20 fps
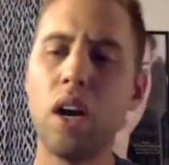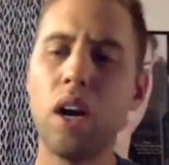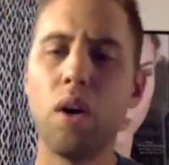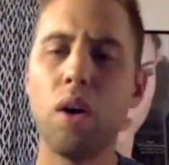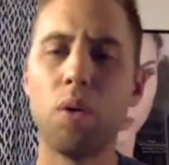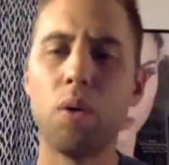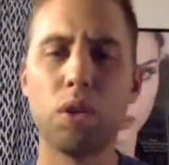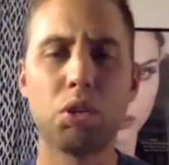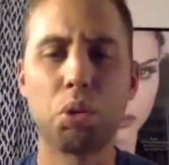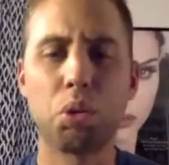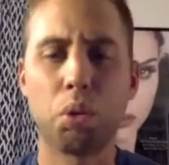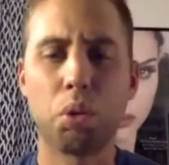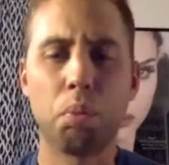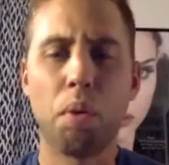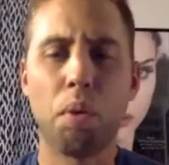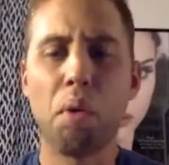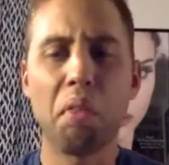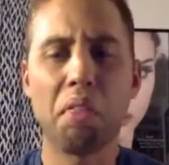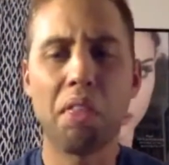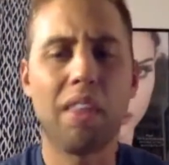which were
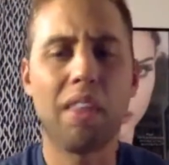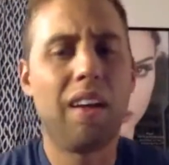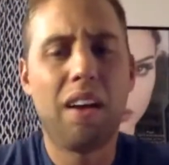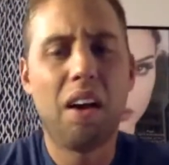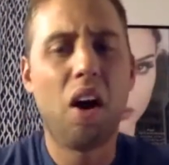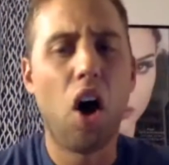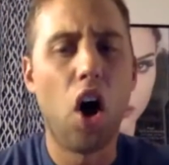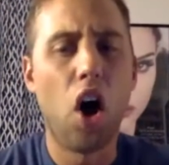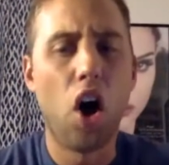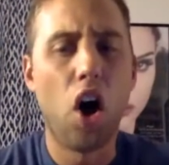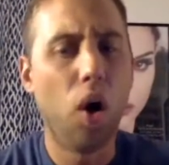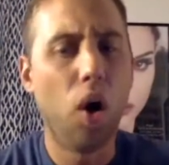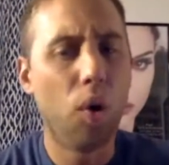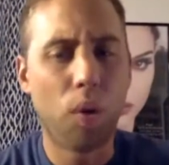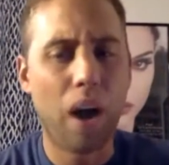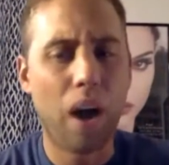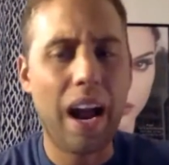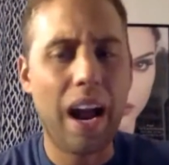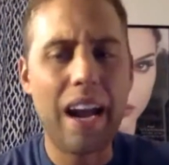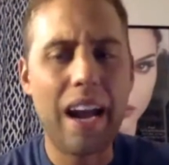both all
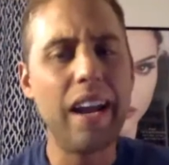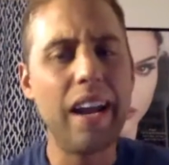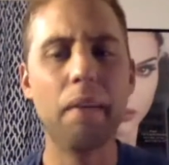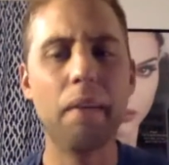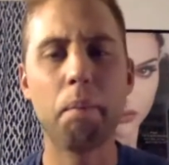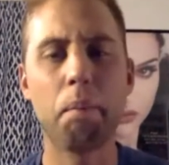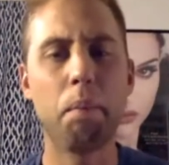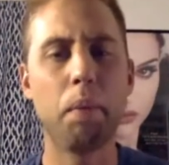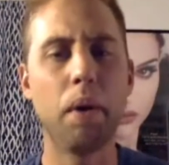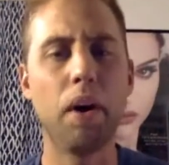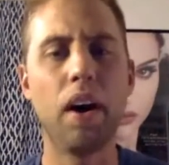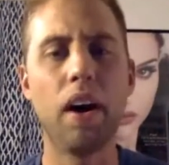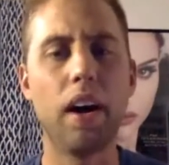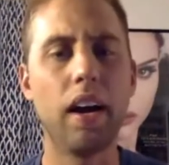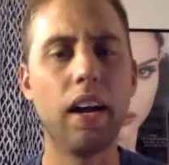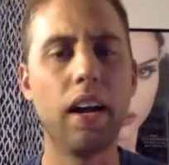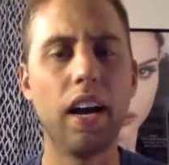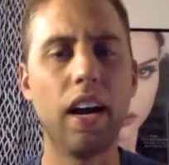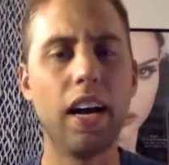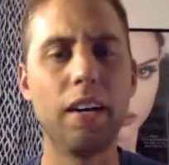right, but